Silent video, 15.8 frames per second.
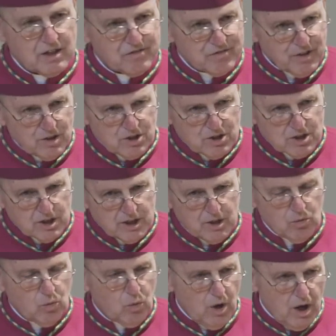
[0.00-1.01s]

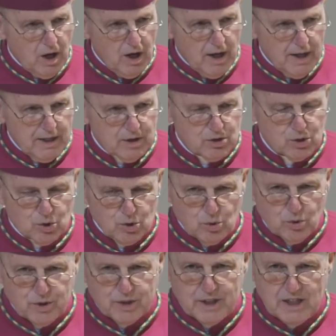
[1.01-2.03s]
Conversely, why
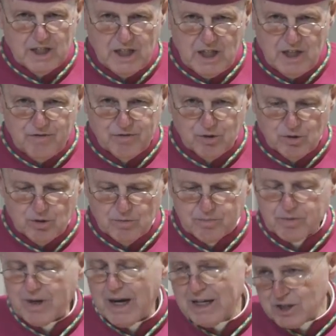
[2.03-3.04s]
do the
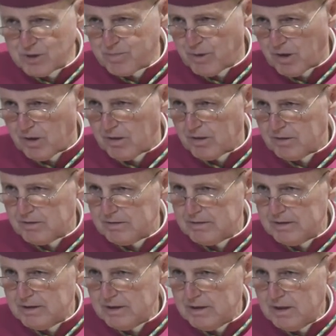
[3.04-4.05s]
evil prosper?
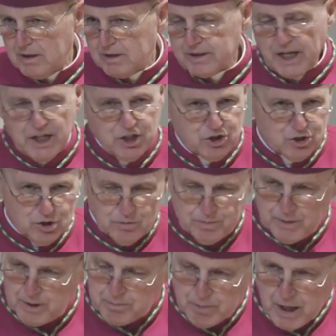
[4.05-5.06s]
They
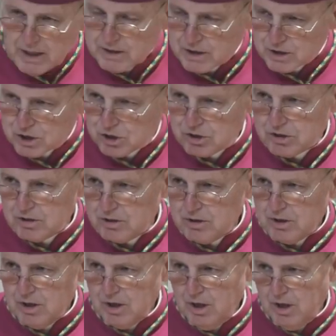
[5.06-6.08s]
should be punished,
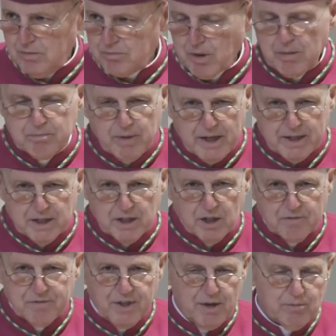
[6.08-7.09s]
but
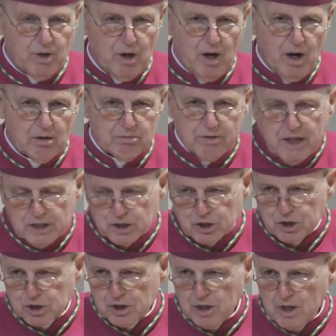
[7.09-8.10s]
many of them are
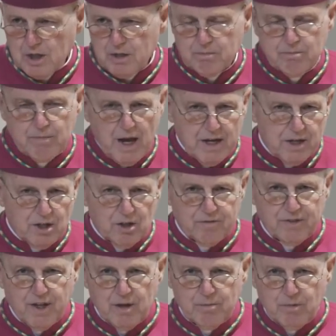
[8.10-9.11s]
rich. Many
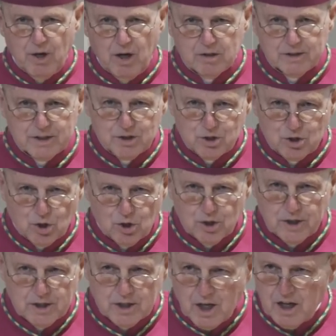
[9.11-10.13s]
of them are
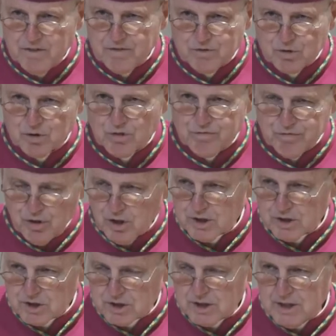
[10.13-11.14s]
enjoying life to the
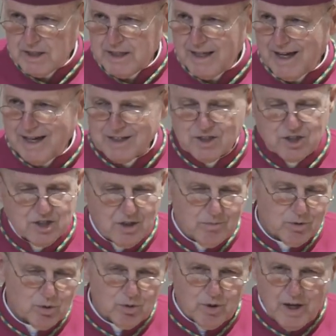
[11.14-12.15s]
fullest and
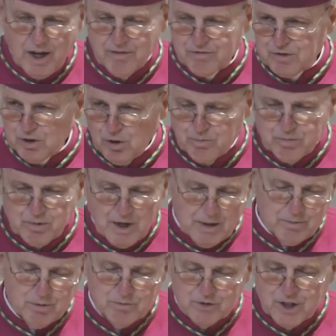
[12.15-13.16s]
seem to have no
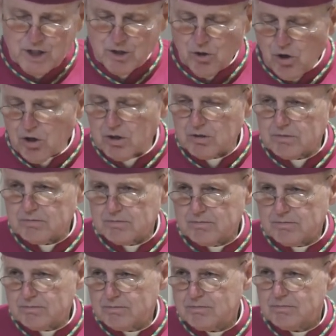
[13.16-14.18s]
problems at
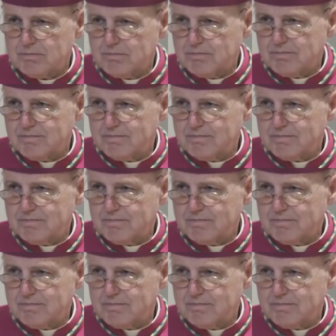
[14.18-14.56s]
all.